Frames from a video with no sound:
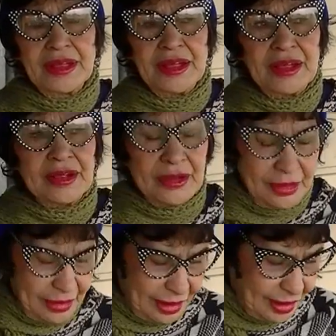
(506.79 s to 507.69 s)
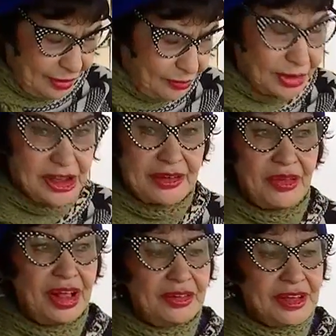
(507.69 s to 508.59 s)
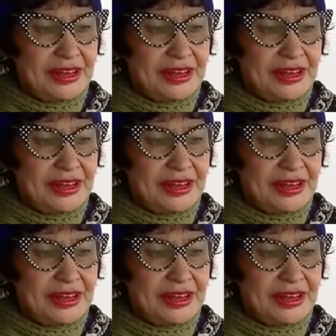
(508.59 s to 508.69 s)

No, I'm just kidding. Uh-huh. well, you, well,